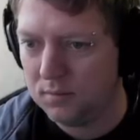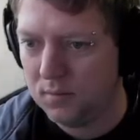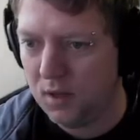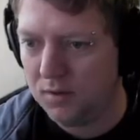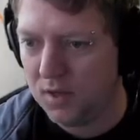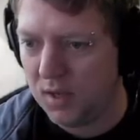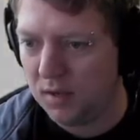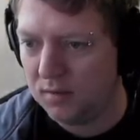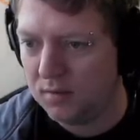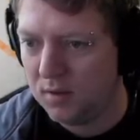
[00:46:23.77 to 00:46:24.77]
Oh dear.
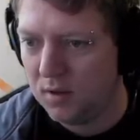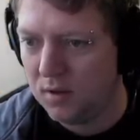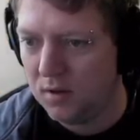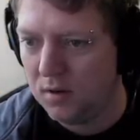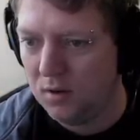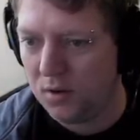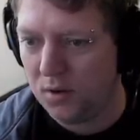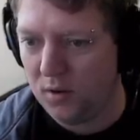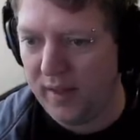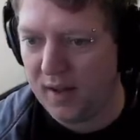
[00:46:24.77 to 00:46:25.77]
Look at
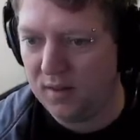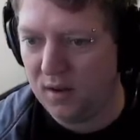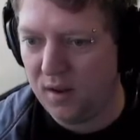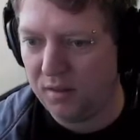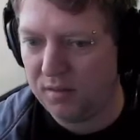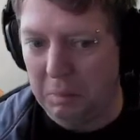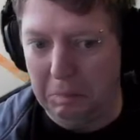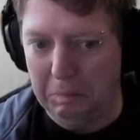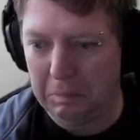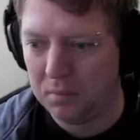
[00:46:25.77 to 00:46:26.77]
all that underneath.
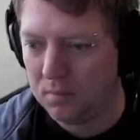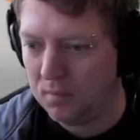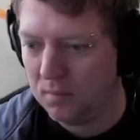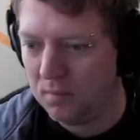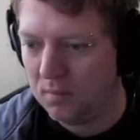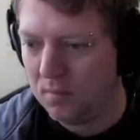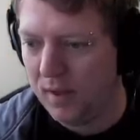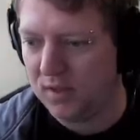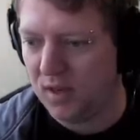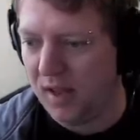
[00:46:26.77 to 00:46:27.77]

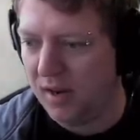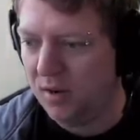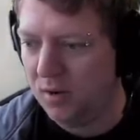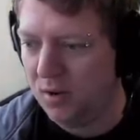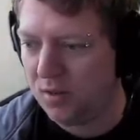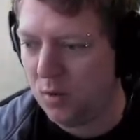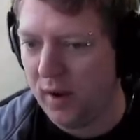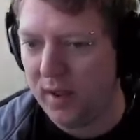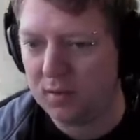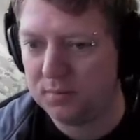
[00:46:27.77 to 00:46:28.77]
It's an under-earthquake.